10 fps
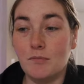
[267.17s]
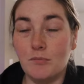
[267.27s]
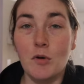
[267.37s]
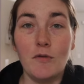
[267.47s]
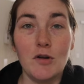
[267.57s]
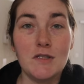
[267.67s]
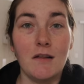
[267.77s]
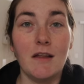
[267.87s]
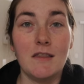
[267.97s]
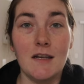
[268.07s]
move on to
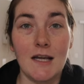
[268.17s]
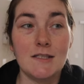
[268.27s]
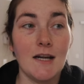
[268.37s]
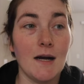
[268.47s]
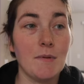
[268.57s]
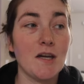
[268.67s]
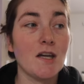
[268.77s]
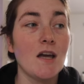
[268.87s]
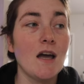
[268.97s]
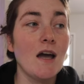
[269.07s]
like the next
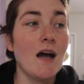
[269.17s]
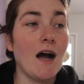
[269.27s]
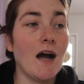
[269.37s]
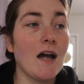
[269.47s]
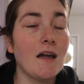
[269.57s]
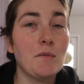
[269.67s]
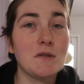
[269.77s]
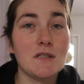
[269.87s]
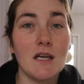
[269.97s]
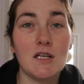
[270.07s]
topic. I
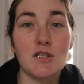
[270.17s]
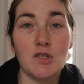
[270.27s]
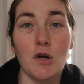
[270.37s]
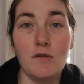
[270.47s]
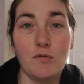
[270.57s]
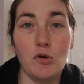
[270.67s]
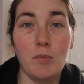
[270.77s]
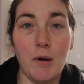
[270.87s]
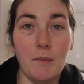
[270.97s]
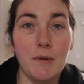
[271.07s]
was like so for
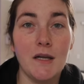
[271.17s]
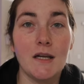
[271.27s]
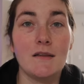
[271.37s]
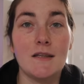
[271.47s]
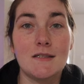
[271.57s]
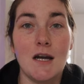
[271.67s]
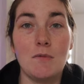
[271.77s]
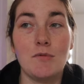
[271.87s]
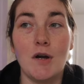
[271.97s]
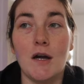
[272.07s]
pumping this time
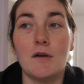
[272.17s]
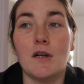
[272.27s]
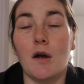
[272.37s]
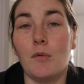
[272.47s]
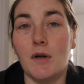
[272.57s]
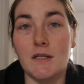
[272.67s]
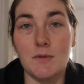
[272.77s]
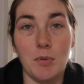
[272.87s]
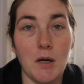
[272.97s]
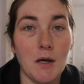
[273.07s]
around. I wanted
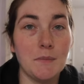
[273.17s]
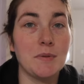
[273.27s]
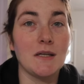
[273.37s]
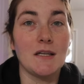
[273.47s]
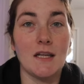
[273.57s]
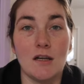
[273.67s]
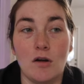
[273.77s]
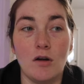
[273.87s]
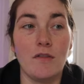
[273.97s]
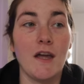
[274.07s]
to pump and get it
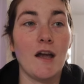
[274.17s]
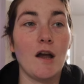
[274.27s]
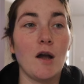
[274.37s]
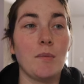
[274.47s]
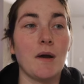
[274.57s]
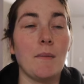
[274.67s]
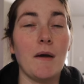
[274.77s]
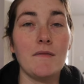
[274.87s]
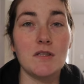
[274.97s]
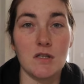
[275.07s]
all there, but I'm
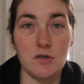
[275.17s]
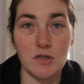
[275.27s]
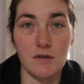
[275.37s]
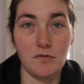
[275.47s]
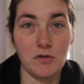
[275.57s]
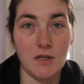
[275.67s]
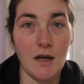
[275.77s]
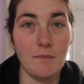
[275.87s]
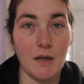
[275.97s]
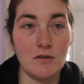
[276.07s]
having such a difficult
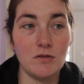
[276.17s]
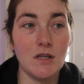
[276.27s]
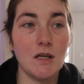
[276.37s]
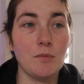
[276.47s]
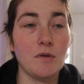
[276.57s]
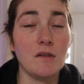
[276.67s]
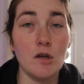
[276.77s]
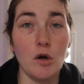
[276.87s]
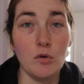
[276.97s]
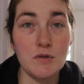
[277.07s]
time mentally with
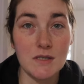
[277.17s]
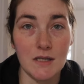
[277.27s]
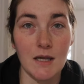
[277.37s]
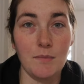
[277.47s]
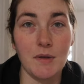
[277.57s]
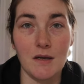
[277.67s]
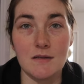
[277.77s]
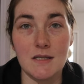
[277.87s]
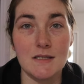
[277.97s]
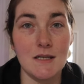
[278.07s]
no sleep
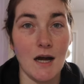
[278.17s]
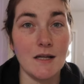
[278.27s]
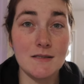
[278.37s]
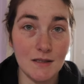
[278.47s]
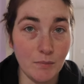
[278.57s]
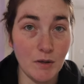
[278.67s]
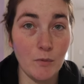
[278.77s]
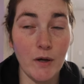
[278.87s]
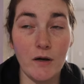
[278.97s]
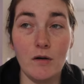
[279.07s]
because he's not sleeping
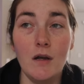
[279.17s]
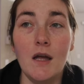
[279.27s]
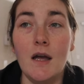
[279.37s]
well.